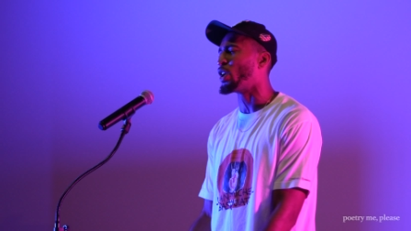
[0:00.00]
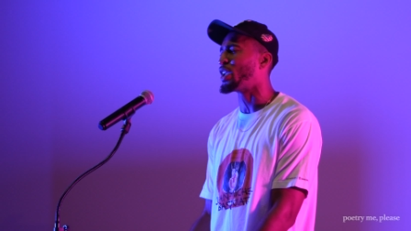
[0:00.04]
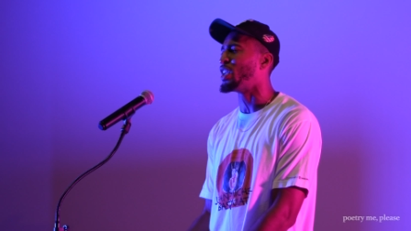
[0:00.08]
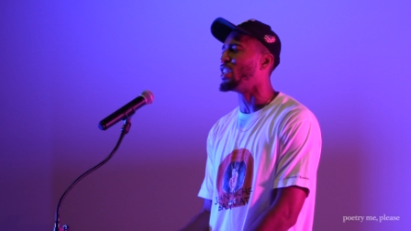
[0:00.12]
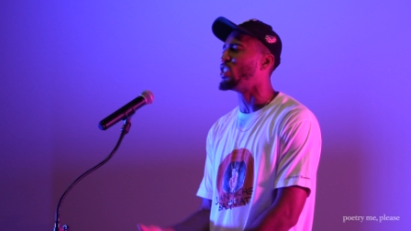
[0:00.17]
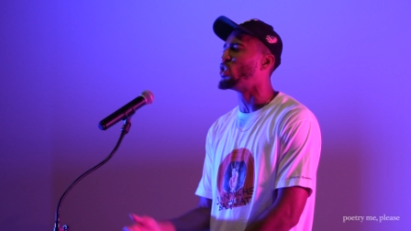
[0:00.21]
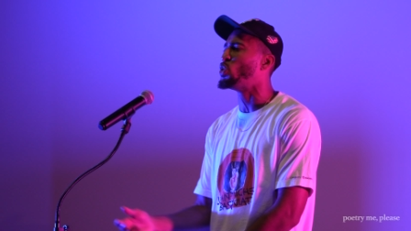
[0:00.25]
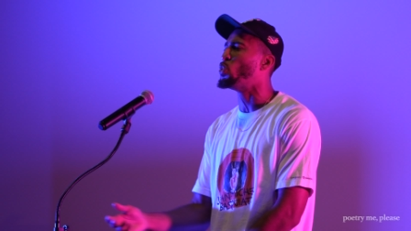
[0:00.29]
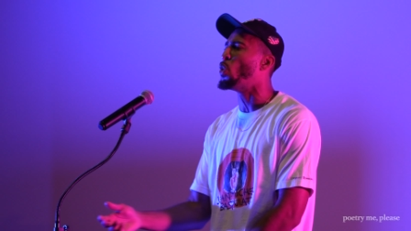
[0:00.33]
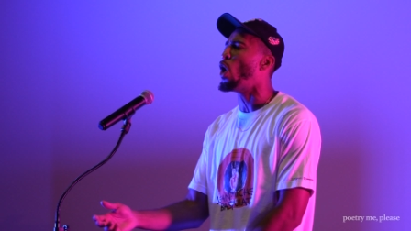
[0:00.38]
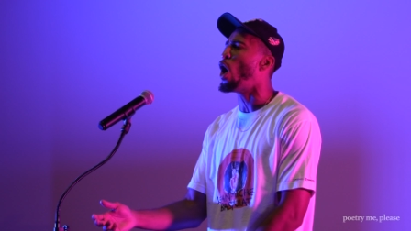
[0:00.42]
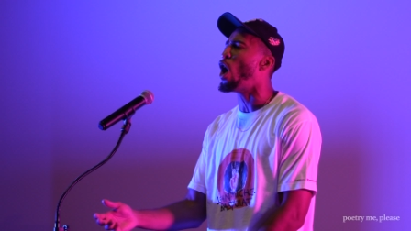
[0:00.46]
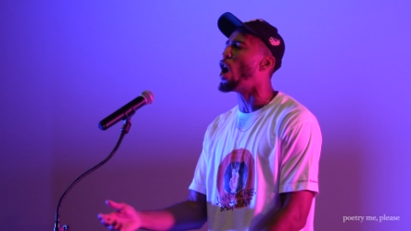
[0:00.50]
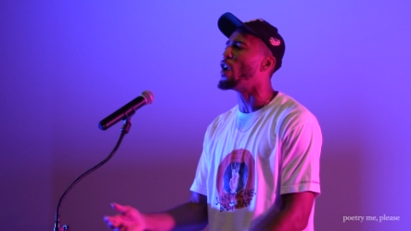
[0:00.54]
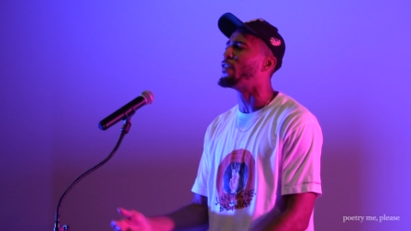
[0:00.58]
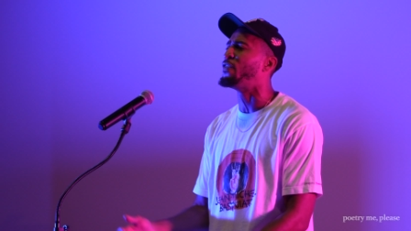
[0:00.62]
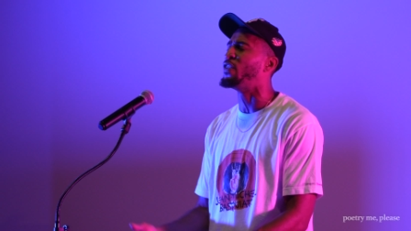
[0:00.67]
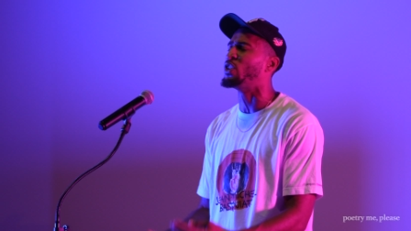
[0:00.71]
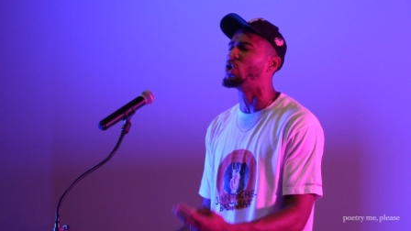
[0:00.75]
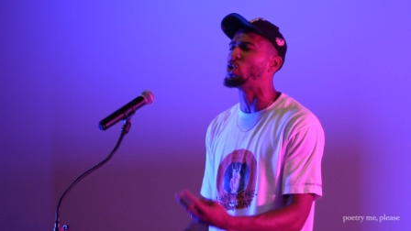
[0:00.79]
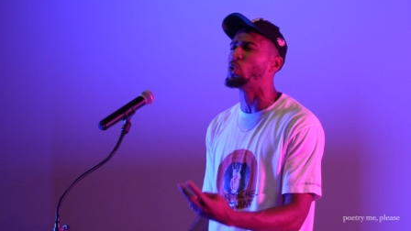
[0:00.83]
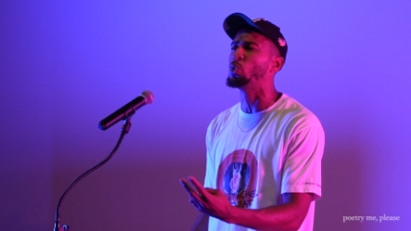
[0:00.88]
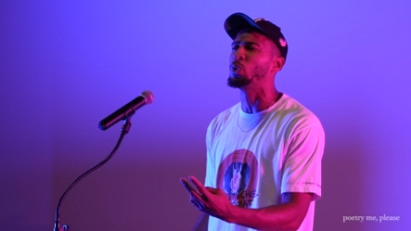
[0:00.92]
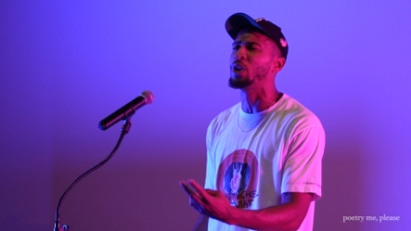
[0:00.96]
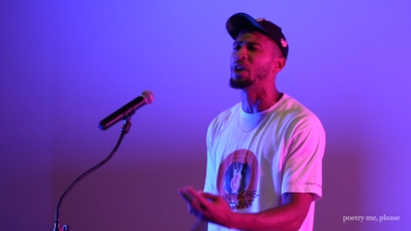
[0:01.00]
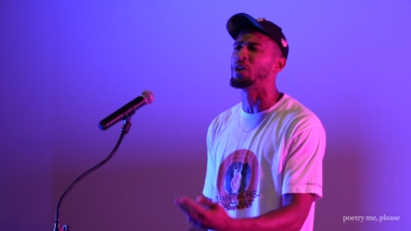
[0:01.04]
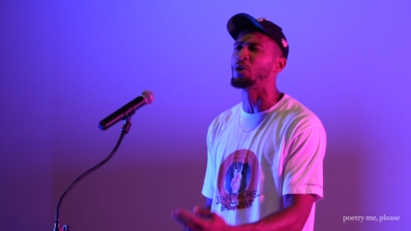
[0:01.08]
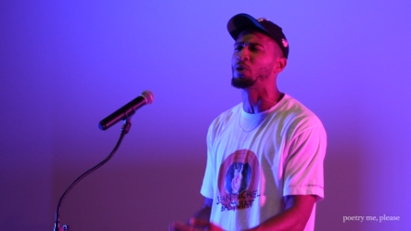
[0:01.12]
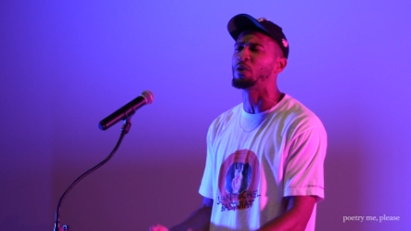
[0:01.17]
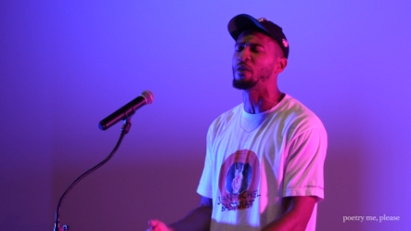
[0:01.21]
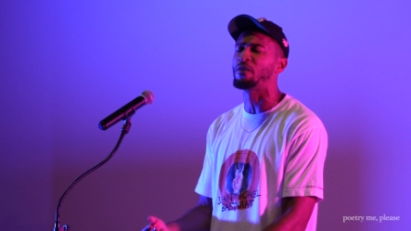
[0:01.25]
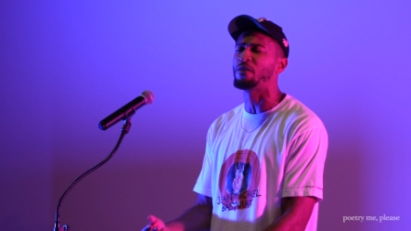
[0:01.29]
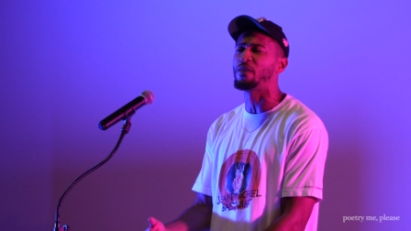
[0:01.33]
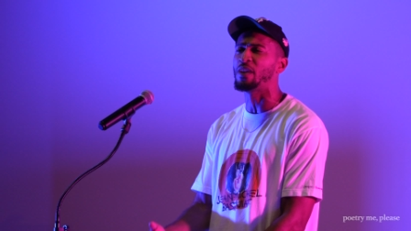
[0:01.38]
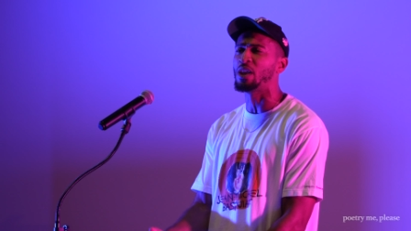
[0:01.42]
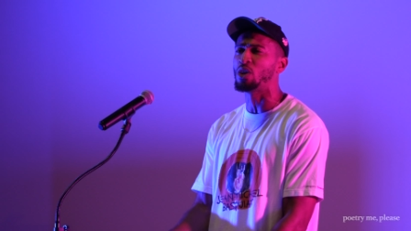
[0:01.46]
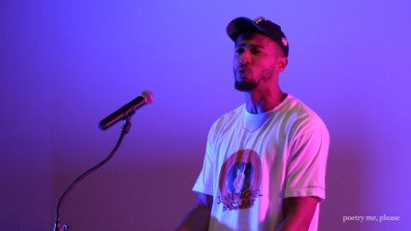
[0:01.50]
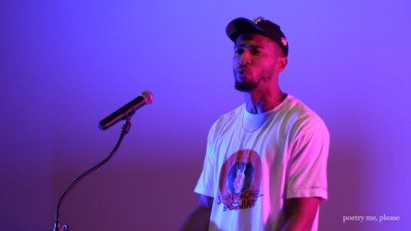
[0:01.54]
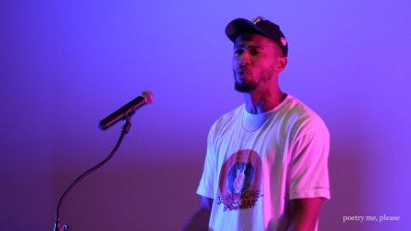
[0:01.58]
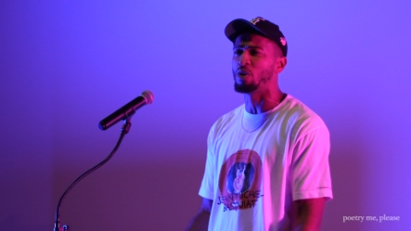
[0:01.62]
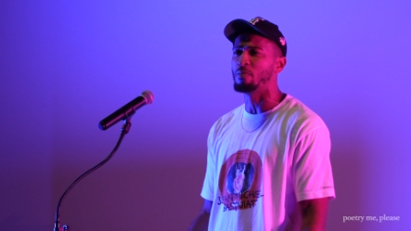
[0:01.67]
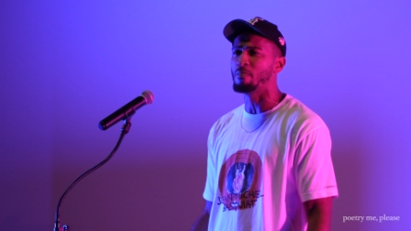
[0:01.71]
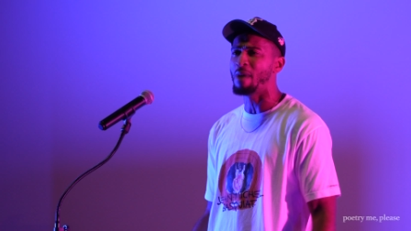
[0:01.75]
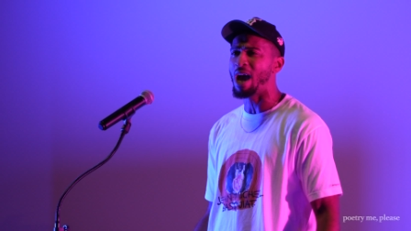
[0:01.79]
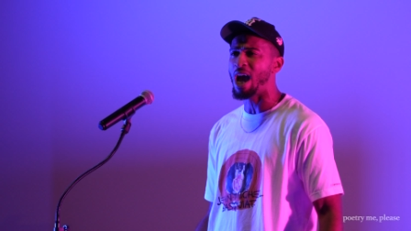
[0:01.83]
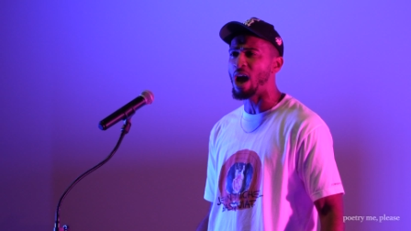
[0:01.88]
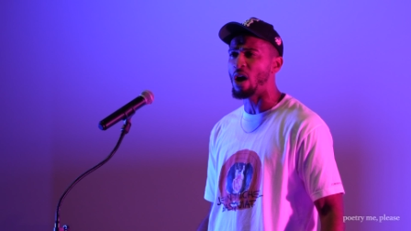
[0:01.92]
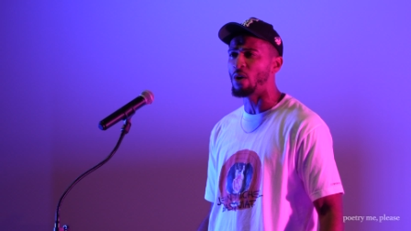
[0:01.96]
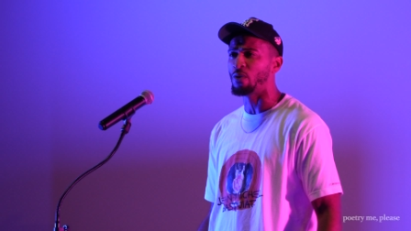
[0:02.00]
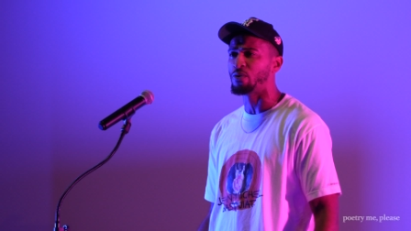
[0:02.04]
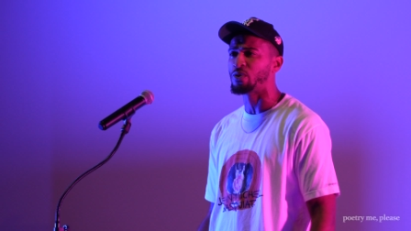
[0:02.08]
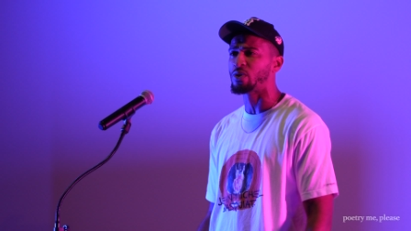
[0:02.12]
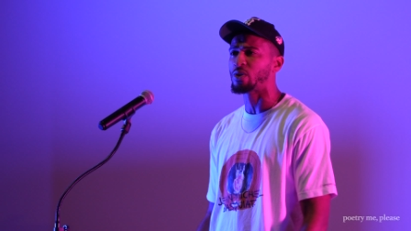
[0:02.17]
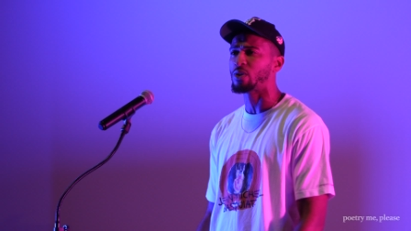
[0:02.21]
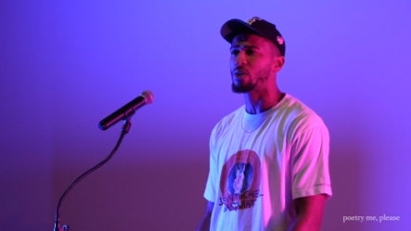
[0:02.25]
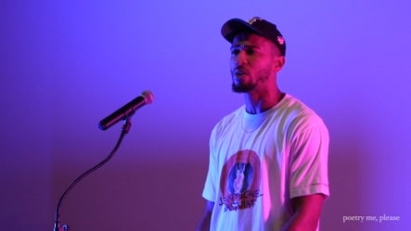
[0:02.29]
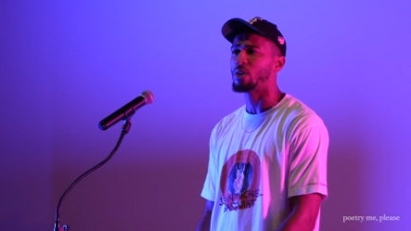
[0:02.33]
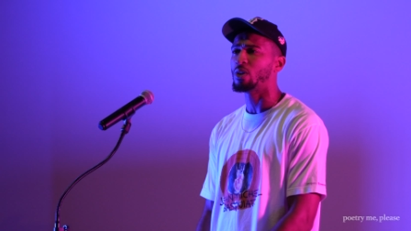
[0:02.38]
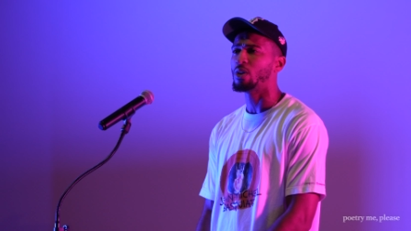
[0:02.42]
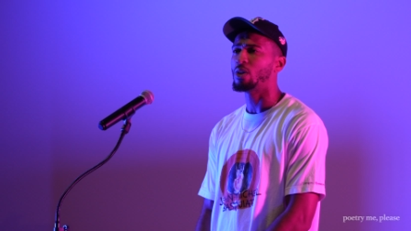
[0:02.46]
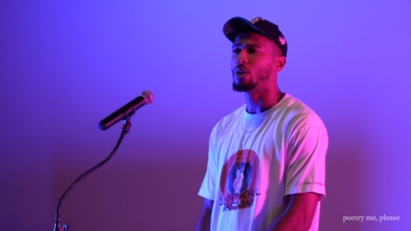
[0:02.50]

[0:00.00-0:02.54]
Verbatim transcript: working too hard for too little to feed three mouths.